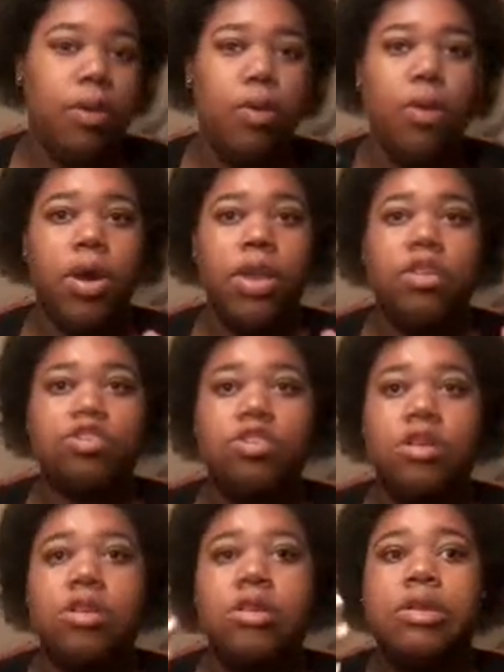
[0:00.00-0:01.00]
but one is
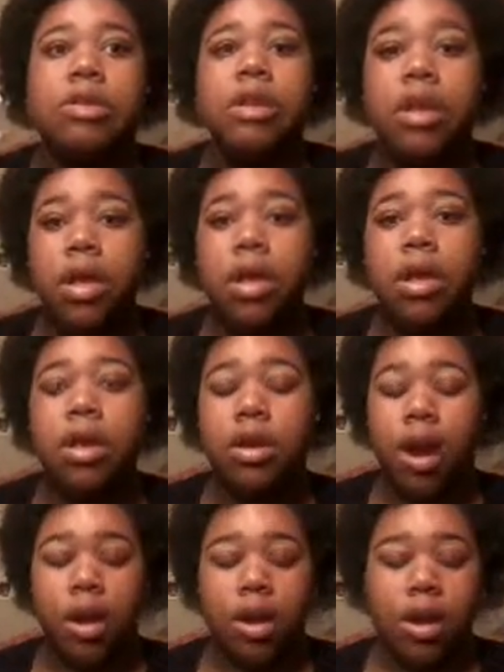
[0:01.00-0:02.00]
just
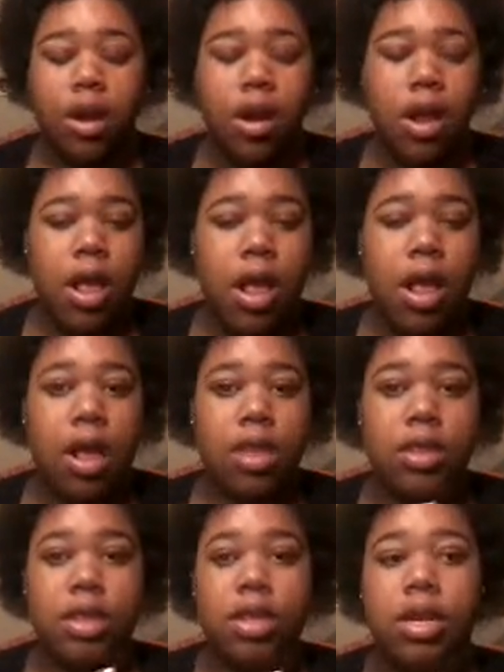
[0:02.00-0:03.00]
darker
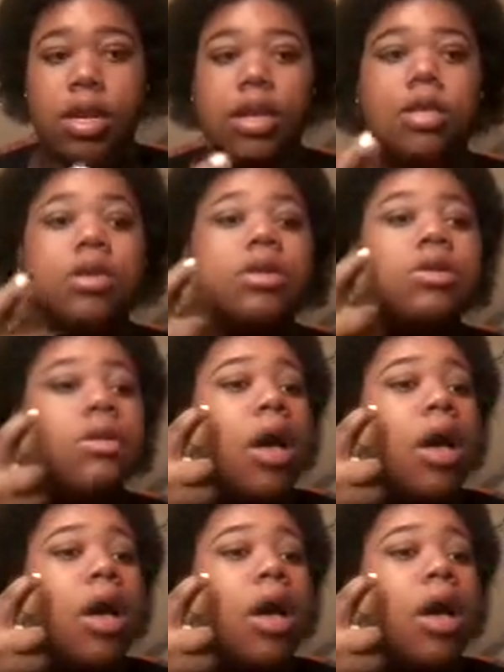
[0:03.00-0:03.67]
than the other.